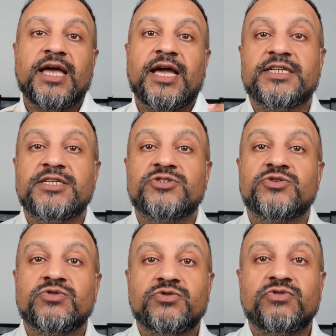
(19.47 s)
adding to
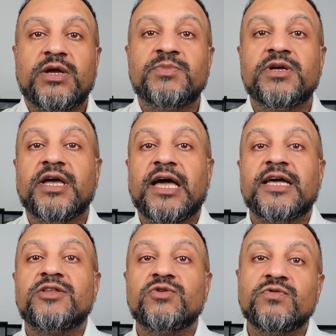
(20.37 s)
your grammar
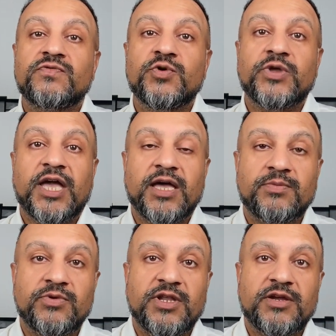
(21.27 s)
and your
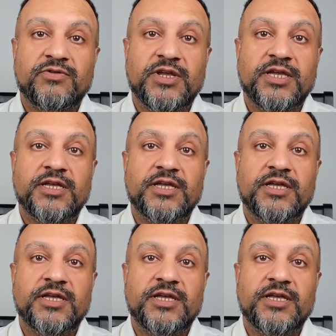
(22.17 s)
vocabulary.